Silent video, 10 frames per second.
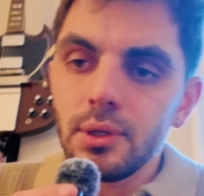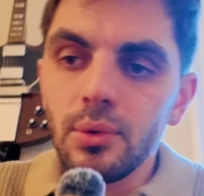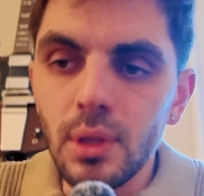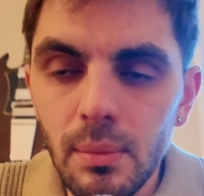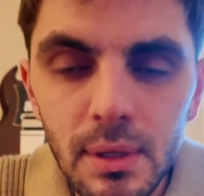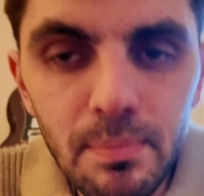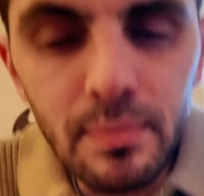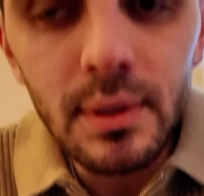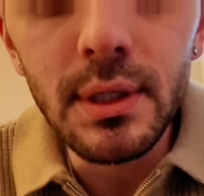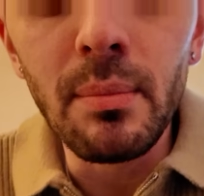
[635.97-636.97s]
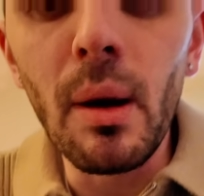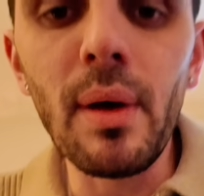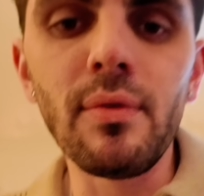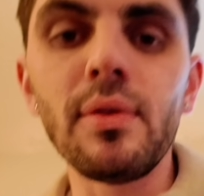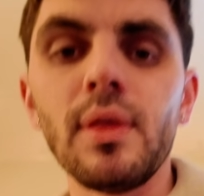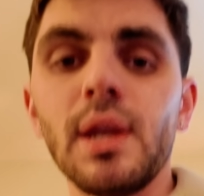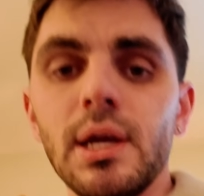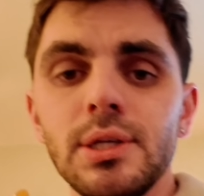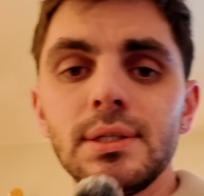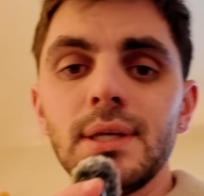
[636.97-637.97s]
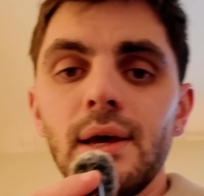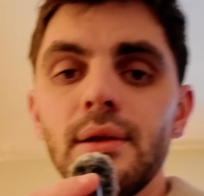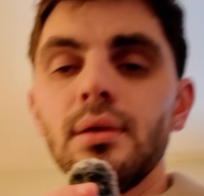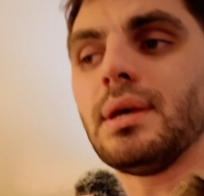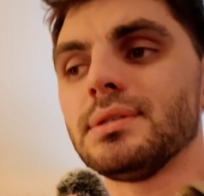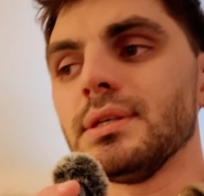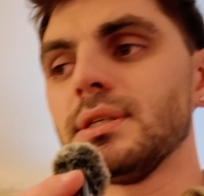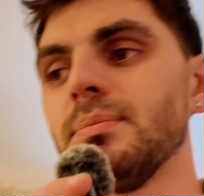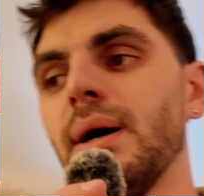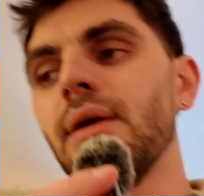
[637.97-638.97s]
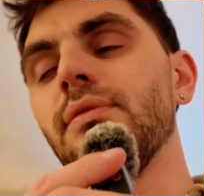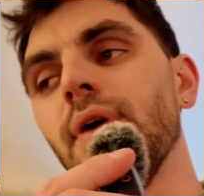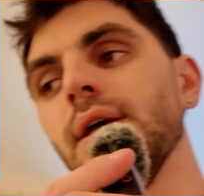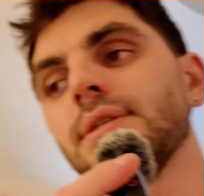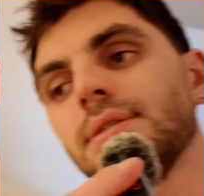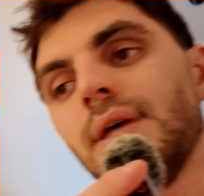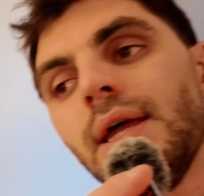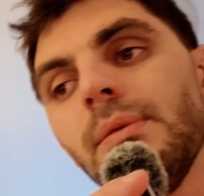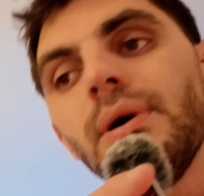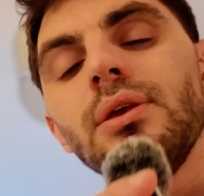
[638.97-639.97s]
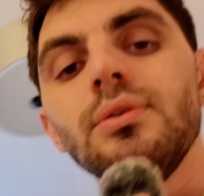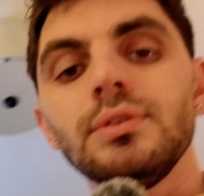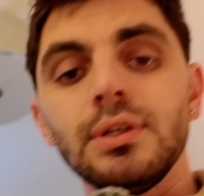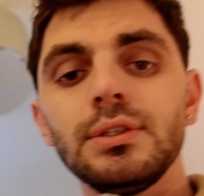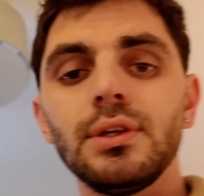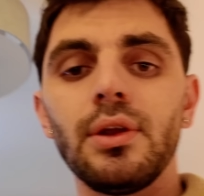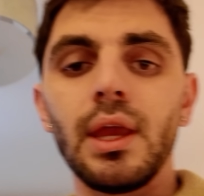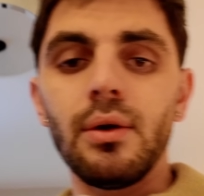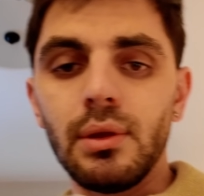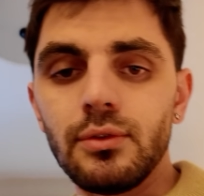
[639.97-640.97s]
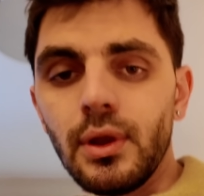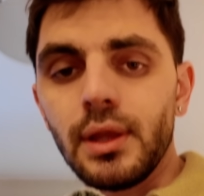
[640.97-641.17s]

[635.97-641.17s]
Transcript: So let me sum up everything that I just said, because this is my advice to anybody who's just starting out in